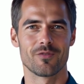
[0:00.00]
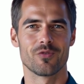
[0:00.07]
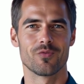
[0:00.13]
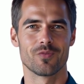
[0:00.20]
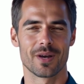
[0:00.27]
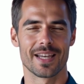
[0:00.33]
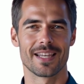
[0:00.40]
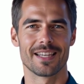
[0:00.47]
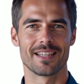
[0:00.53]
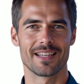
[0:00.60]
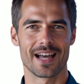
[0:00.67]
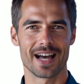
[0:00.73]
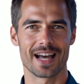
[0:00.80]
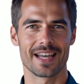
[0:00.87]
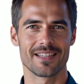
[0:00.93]
What if you
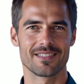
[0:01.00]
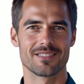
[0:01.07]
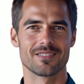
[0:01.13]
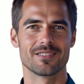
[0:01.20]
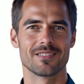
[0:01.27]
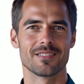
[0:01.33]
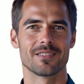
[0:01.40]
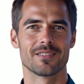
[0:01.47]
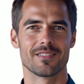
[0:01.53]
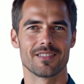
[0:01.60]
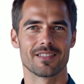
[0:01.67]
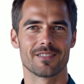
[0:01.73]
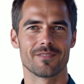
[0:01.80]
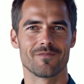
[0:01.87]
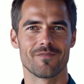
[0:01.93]
recognized
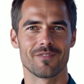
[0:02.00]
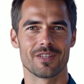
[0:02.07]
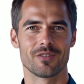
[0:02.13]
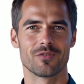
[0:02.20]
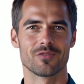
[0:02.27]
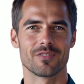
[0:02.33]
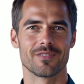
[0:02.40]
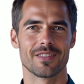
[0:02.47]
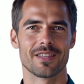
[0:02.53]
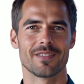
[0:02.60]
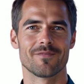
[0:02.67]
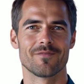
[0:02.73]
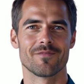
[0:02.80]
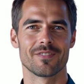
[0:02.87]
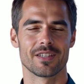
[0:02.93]
that the
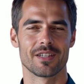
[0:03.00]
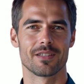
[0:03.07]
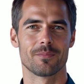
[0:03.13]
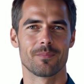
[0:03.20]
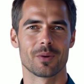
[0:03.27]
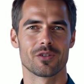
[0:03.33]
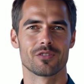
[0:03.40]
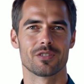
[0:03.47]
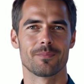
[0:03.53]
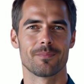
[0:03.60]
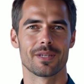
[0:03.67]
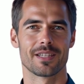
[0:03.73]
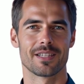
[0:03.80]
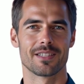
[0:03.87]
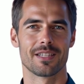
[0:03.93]
field of infinite
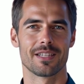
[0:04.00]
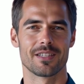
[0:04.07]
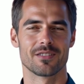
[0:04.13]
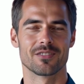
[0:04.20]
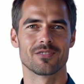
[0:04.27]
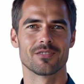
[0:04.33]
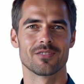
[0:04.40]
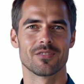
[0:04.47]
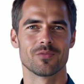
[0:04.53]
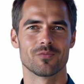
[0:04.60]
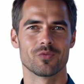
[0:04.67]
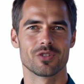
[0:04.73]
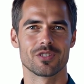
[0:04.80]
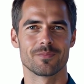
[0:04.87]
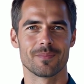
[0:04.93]
possibilities
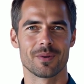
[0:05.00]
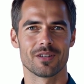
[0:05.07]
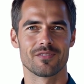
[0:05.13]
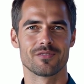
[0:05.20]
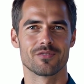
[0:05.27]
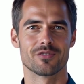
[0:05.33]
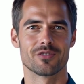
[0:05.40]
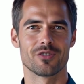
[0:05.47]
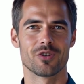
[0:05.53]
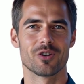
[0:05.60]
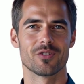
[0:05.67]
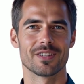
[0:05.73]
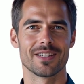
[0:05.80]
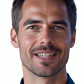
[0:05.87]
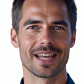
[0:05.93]

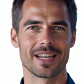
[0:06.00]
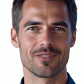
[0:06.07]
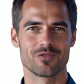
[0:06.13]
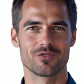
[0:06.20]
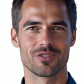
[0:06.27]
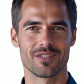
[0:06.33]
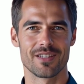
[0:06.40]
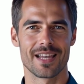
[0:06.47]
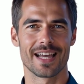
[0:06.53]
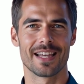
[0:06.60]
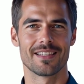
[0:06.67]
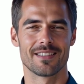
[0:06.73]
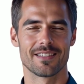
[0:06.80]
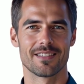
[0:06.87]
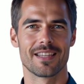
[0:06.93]
responds to your
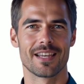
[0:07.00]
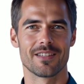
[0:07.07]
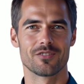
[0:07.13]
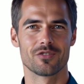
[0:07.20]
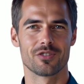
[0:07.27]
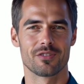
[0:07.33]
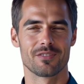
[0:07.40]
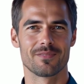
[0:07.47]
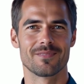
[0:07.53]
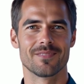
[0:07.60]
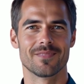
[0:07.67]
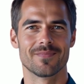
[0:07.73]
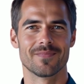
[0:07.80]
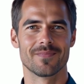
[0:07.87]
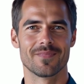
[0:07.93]
attention and
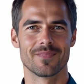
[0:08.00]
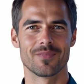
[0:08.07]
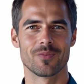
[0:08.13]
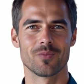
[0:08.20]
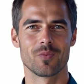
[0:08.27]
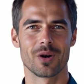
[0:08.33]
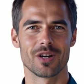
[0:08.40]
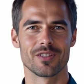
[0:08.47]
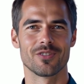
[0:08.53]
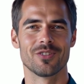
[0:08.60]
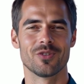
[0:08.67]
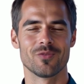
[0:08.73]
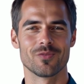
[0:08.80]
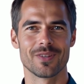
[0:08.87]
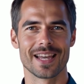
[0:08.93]
intention?
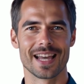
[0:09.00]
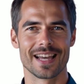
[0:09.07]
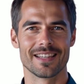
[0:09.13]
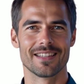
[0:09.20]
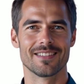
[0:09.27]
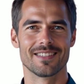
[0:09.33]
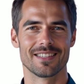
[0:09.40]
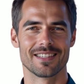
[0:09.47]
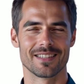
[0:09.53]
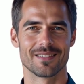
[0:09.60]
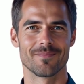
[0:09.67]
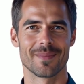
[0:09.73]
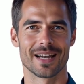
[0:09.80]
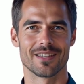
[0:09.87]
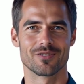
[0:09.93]
What new
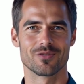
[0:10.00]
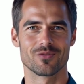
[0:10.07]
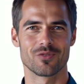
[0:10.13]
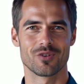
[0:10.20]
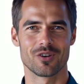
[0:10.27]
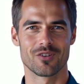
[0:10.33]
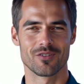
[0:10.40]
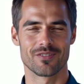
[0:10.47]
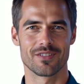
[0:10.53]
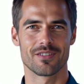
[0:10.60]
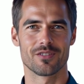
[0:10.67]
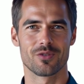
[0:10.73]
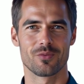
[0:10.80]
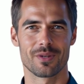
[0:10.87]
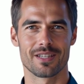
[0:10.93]
reality might you
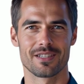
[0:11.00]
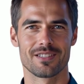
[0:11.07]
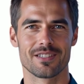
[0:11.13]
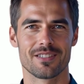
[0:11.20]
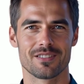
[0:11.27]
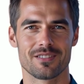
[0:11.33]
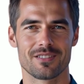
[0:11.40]
call into